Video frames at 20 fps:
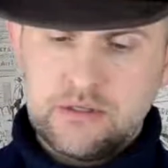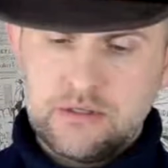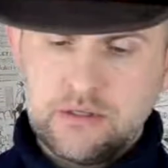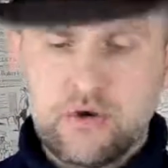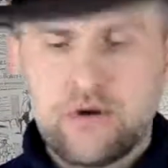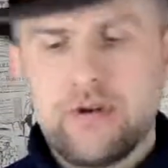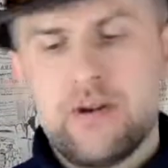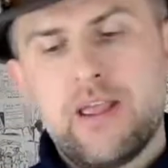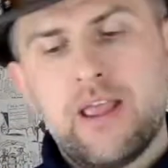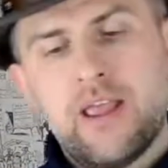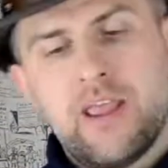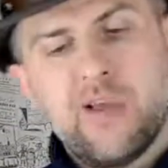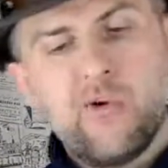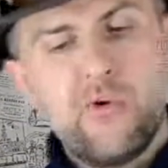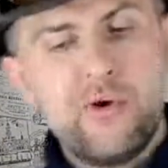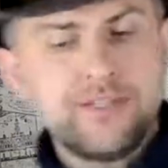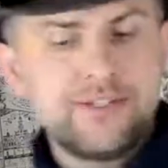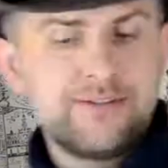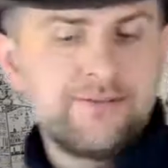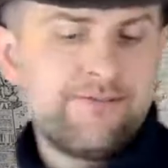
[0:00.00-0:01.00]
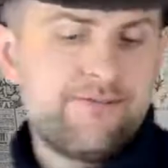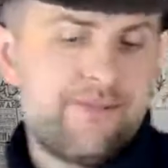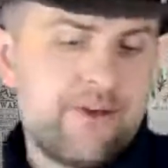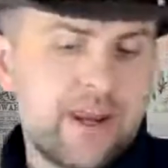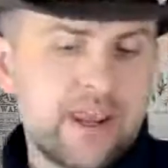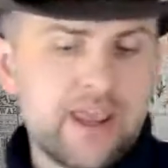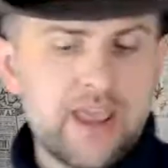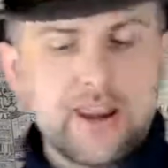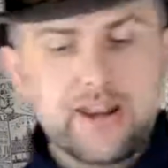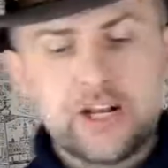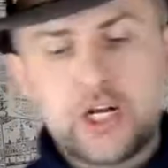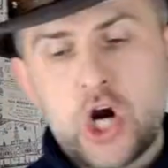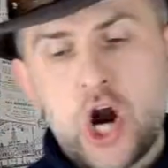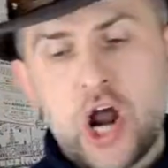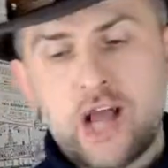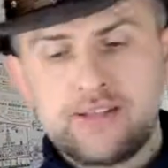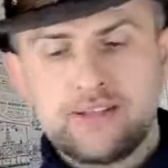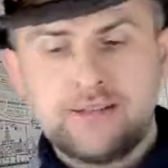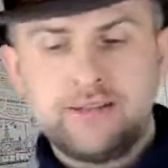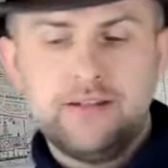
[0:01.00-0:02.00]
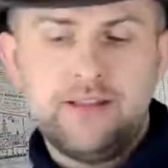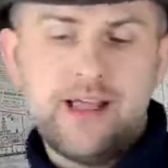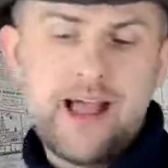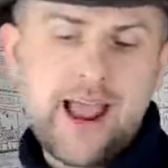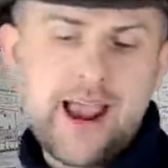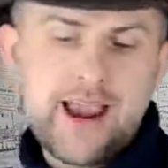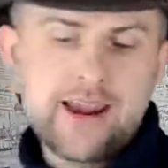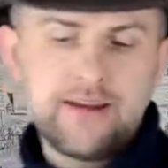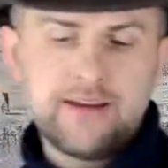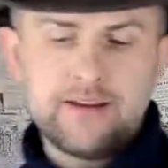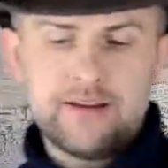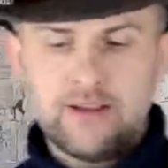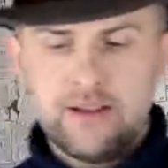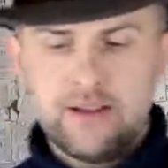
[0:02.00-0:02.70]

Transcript: Sorry, it wasn't funny, and it crossed the line.